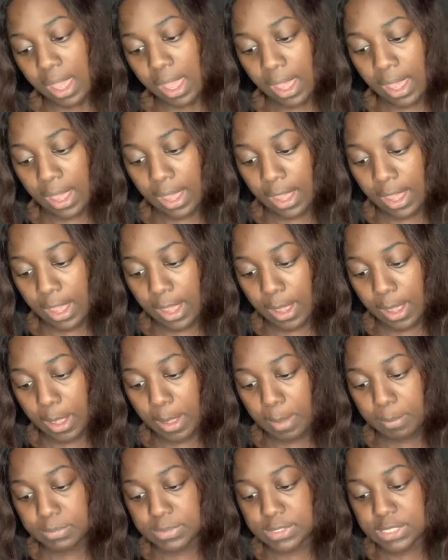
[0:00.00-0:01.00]

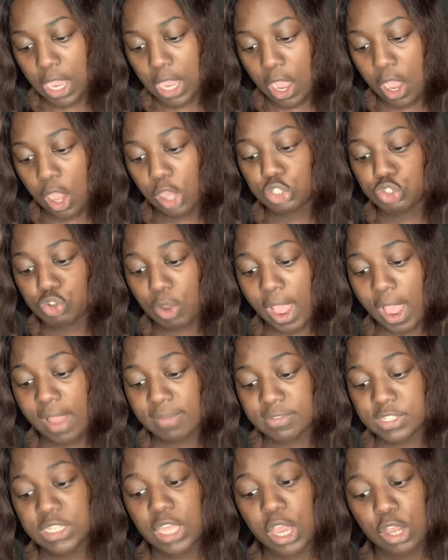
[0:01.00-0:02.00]
Um, tall,
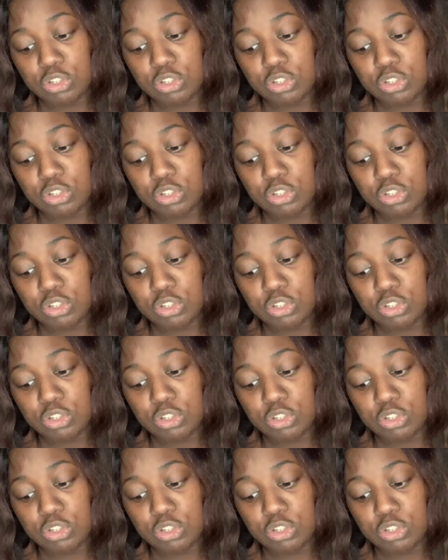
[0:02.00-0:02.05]
drive to the